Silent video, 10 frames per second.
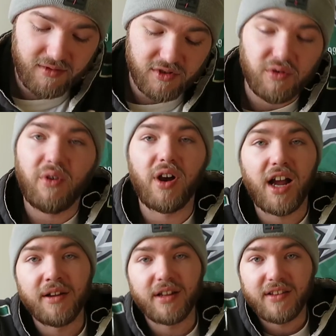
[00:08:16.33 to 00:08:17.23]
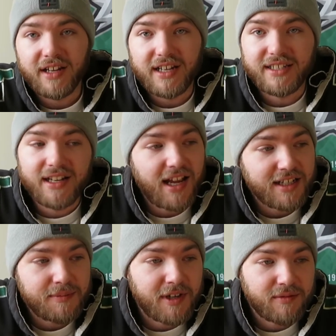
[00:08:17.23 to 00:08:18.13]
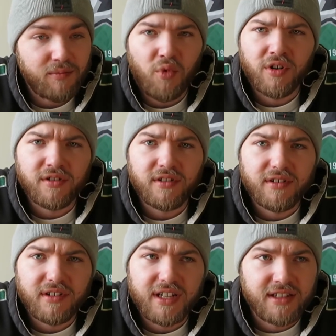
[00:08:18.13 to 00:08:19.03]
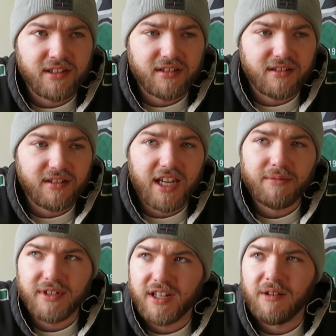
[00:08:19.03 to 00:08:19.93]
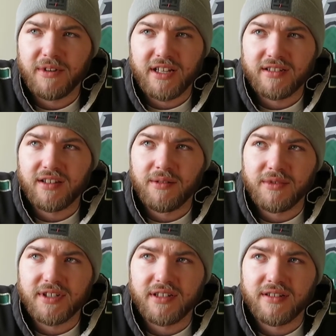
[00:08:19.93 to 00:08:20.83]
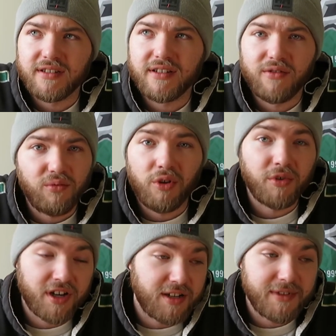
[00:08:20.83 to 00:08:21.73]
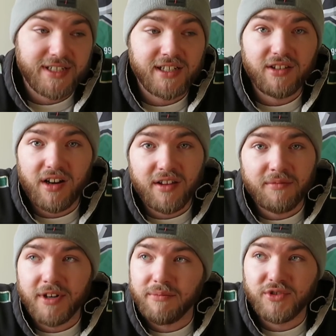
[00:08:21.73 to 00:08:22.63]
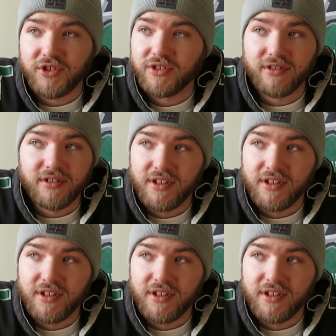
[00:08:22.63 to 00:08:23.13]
So like I said, I expect more in the games to come against Columbus, because, well, we're going to be seeing a lot of them, and I'm sure